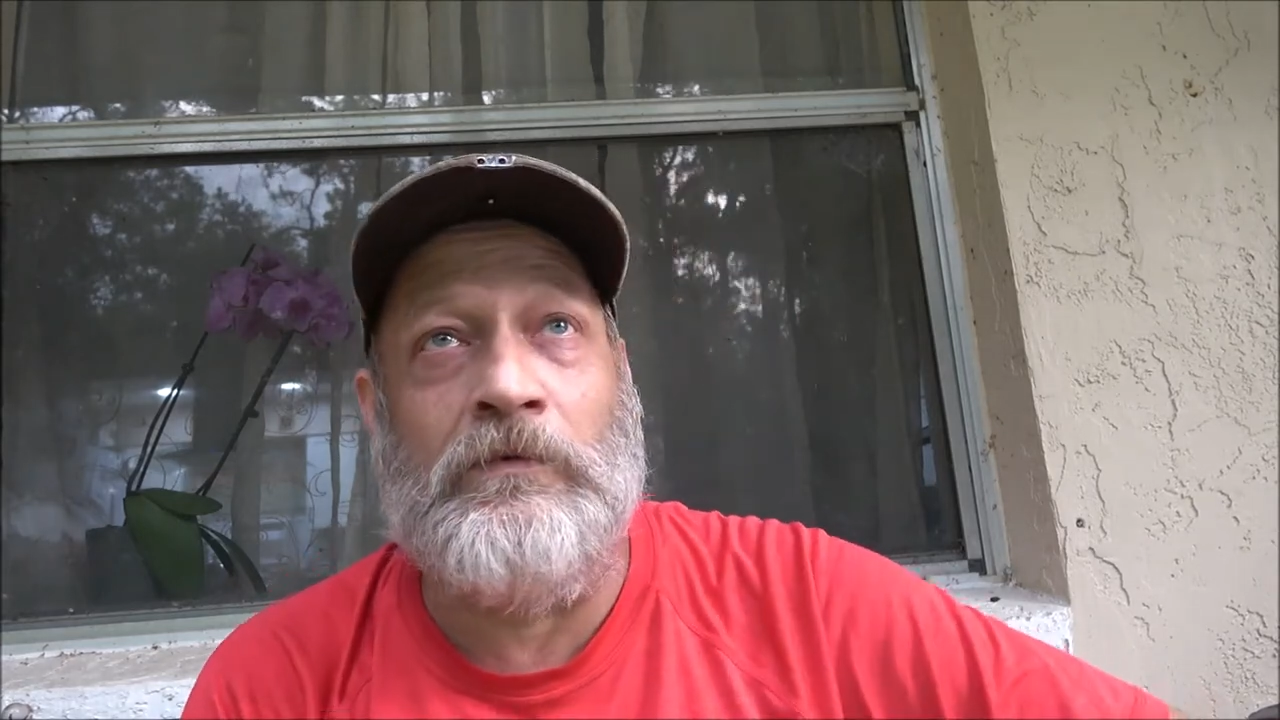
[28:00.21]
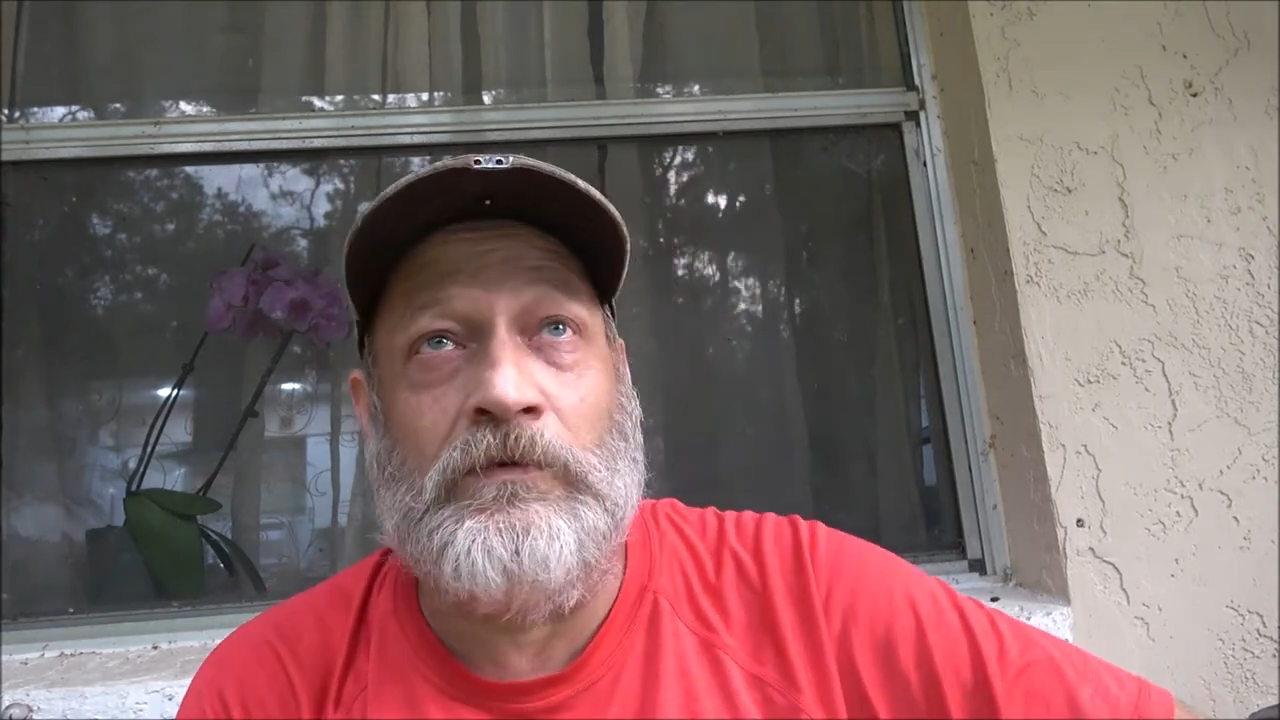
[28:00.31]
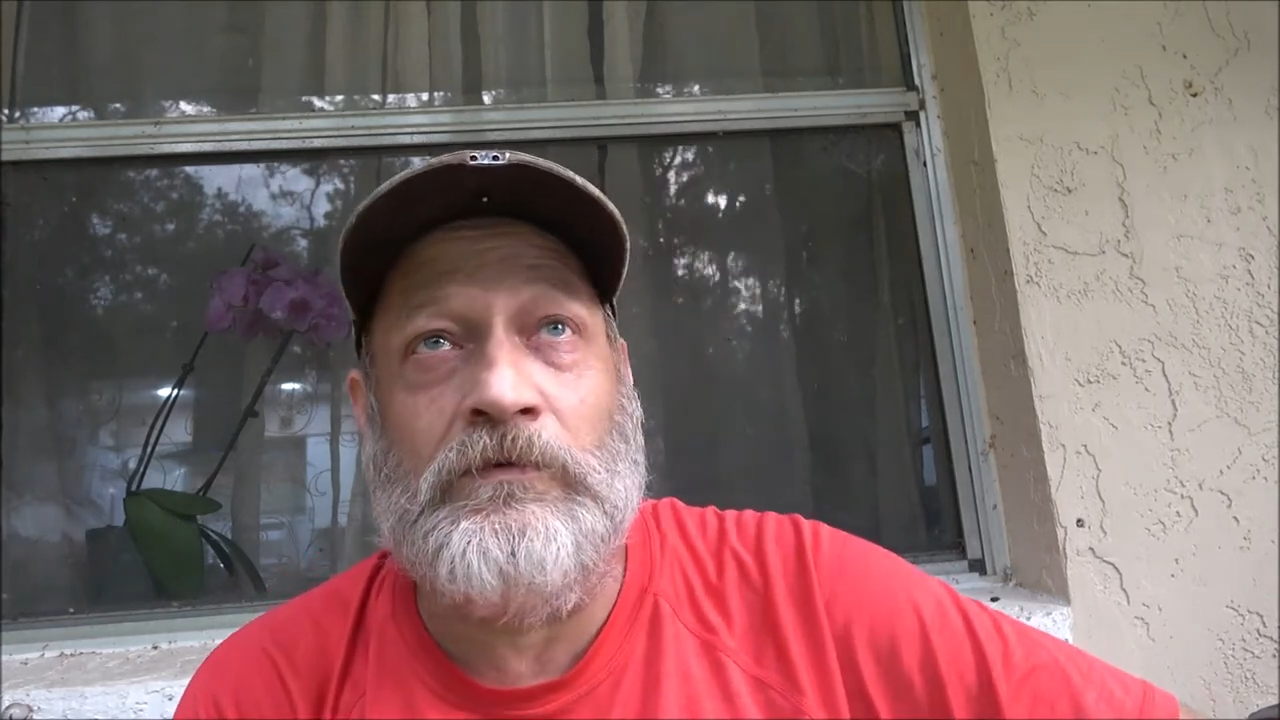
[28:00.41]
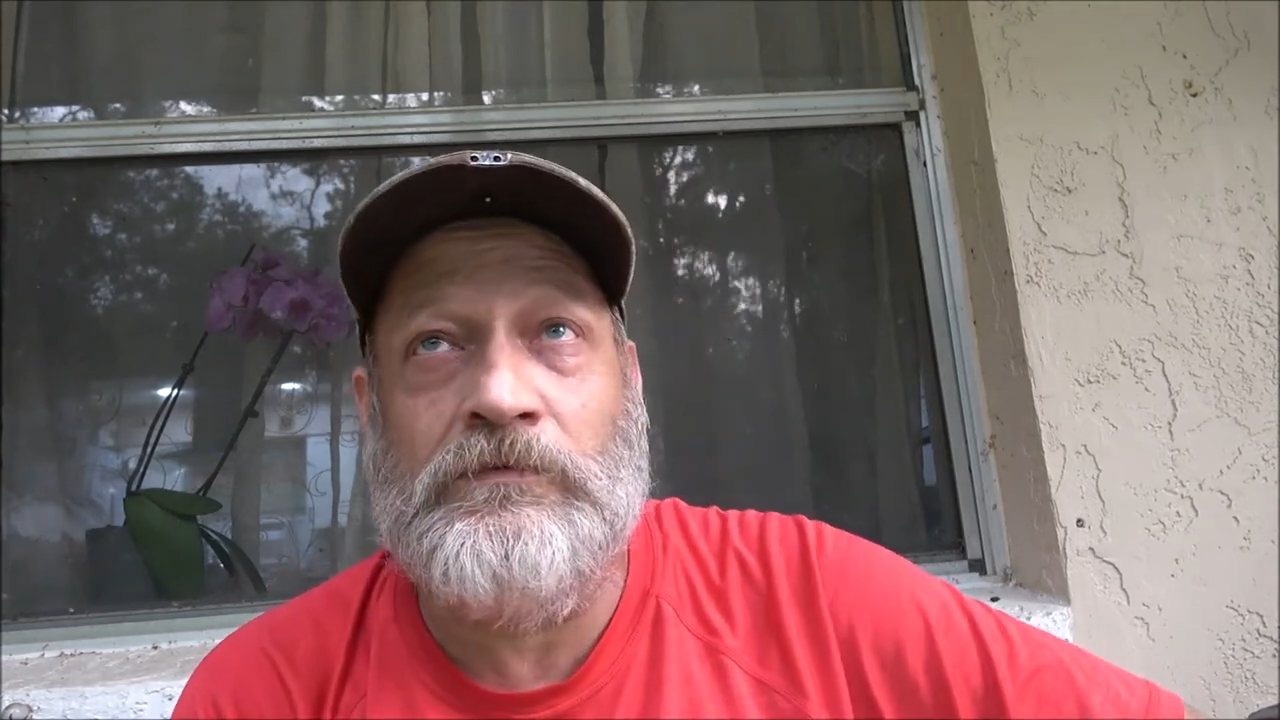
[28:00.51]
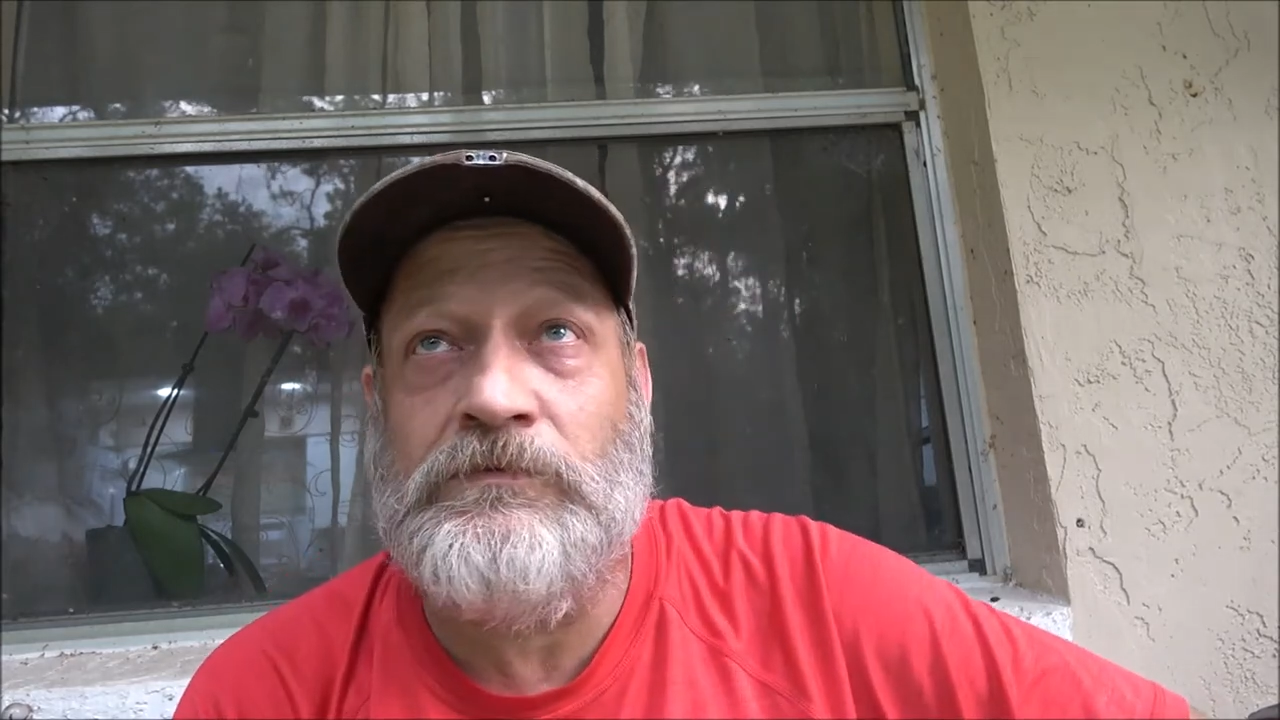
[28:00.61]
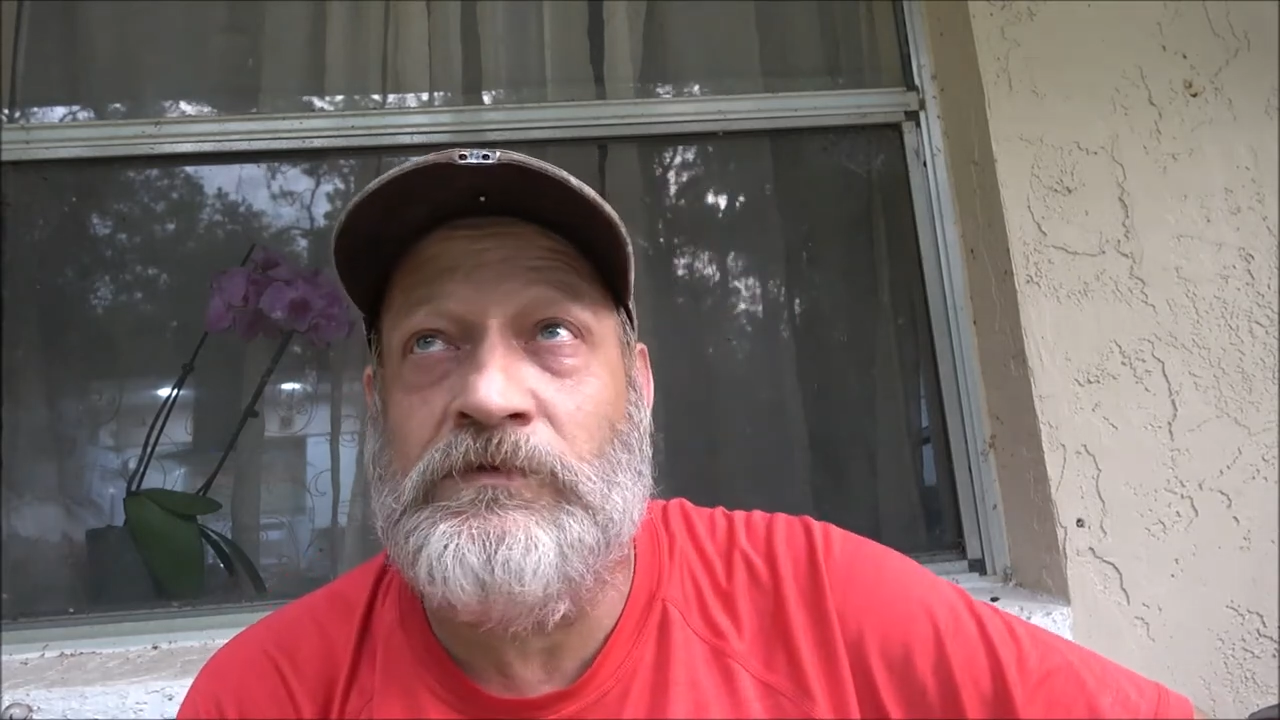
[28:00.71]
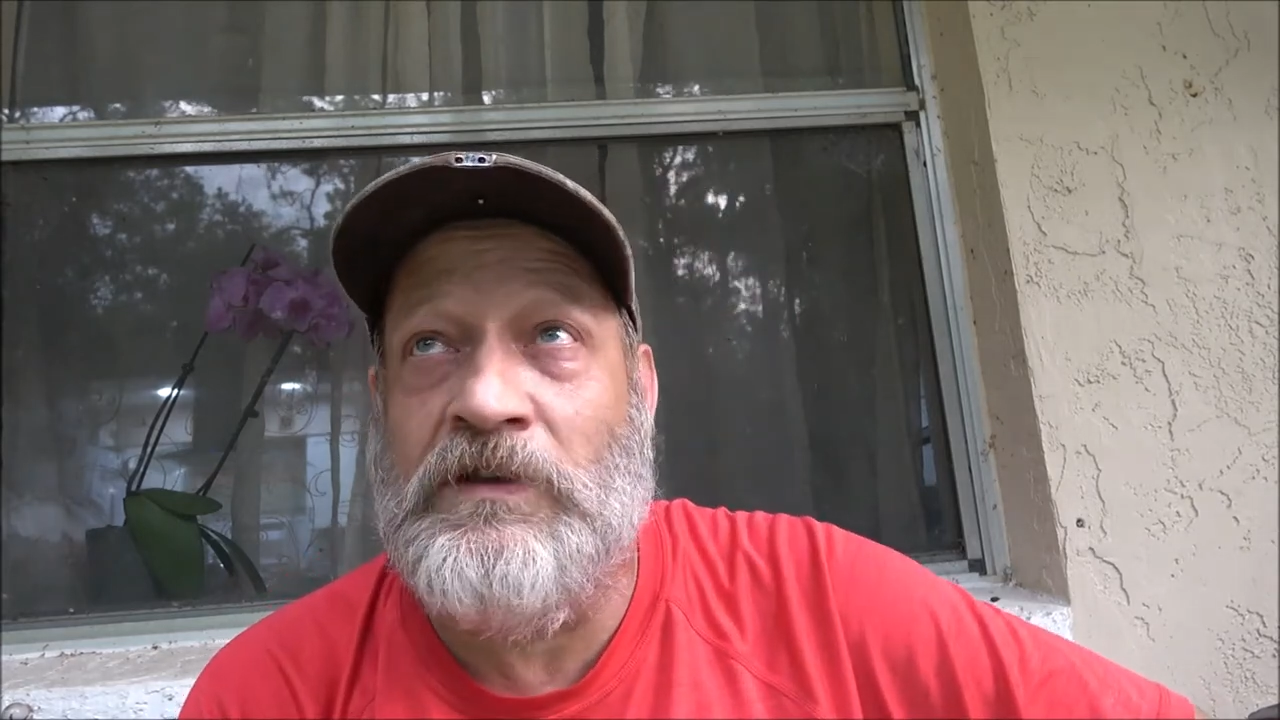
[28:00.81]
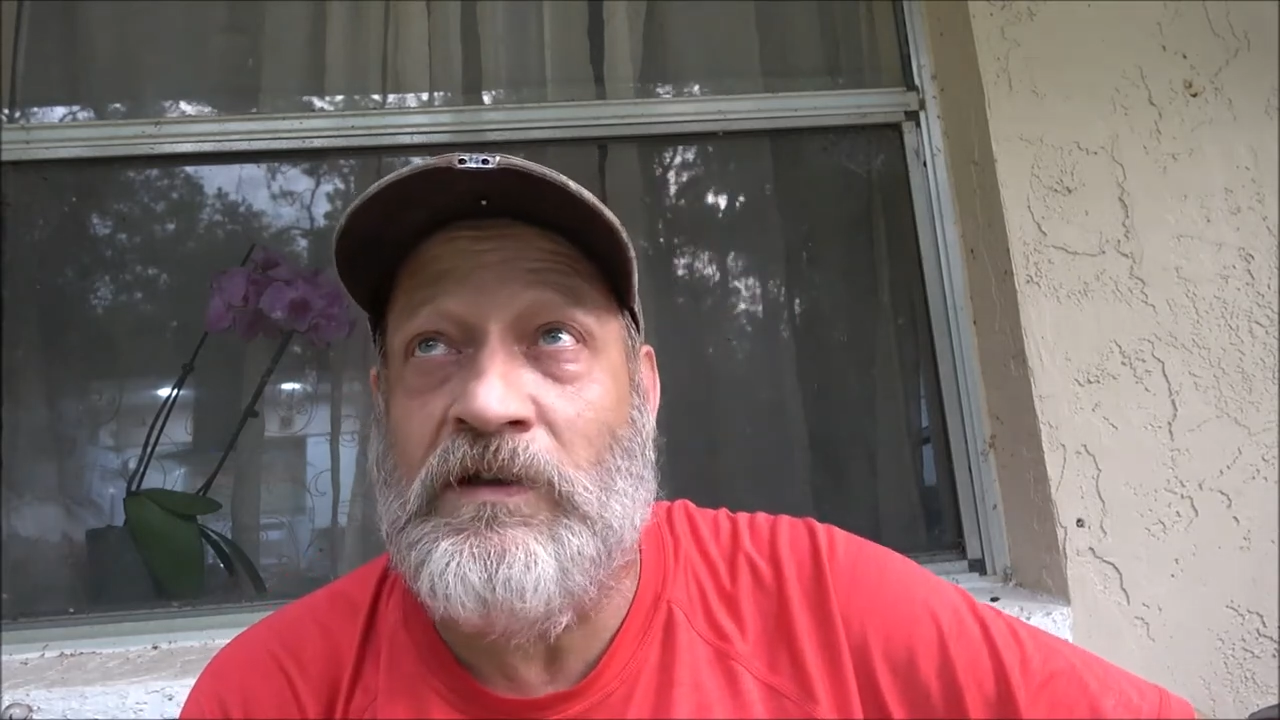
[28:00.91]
And, you